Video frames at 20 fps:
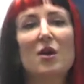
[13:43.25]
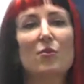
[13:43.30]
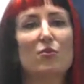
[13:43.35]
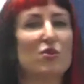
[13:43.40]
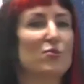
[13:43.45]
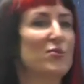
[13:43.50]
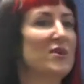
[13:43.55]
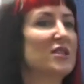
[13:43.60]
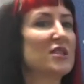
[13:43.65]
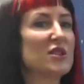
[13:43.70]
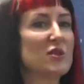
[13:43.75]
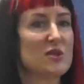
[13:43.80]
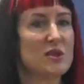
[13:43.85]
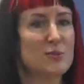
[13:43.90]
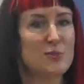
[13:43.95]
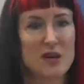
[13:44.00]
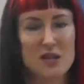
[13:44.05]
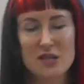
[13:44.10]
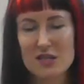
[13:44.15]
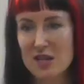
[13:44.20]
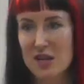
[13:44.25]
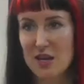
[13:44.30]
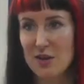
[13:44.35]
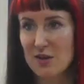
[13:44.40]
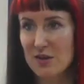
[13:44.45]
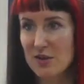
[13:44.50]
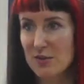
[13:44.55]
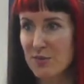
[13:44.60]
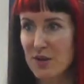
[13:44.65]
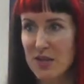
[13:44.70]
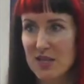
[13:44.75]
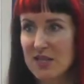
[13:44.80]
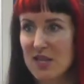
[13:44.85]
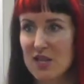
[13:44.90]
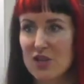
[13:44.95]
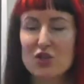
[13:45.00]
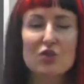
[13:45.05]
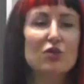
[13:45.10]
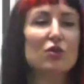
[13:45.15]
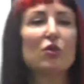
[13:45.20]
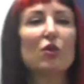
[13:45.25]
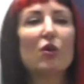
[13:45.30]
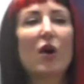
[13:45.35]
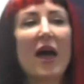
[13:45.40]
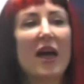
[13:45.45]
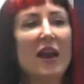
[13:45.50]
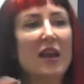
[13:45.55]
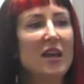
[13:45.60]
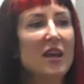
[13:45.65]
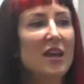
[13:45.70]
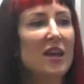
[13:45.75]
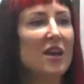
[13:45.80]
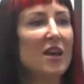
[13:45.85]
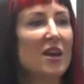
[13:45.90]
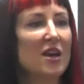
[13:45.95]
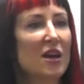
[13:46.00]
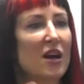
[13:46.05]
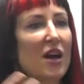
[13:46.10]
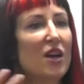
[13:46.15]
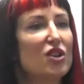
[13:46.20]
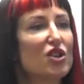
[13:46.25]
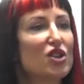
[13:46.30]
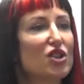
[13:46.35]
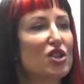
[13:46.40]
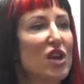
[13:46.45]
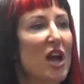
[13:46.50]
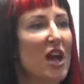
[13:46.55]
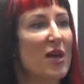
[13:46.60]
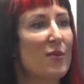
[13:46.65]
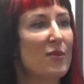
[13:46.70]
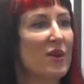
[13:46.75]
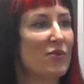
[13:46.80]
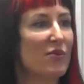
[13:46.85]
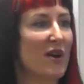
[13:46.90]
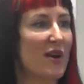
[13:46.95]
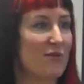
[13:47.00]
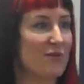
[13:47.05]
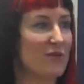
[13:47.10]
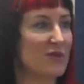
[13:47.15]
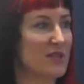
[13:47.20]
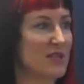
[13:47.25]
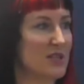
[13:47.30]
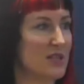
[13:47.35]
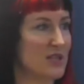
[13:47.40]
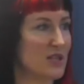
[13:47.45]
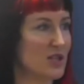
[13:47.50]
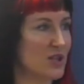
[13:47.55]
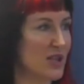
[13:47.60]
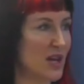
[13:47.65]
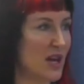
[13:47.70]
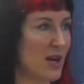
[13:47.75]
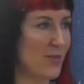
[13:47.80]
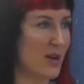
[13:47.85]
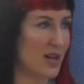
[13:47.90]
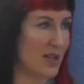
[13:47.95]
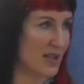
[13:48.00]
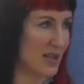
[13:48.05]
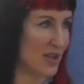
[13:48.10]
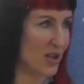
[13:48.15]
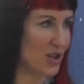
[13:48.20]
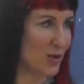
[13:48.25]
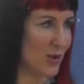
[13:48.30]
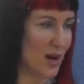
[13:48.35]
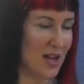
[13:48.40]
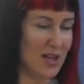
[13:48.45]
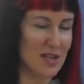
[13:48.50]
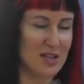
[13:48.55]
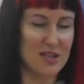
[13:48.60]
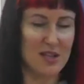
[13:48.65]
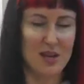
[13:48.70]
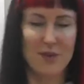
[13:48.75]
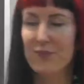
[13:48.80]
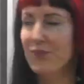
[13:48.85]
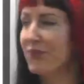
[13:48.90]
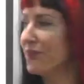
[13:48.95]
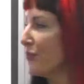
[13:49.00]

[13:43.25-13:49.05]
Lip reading: promiscuous bisexual or any kind of shaming references to their bisexuality.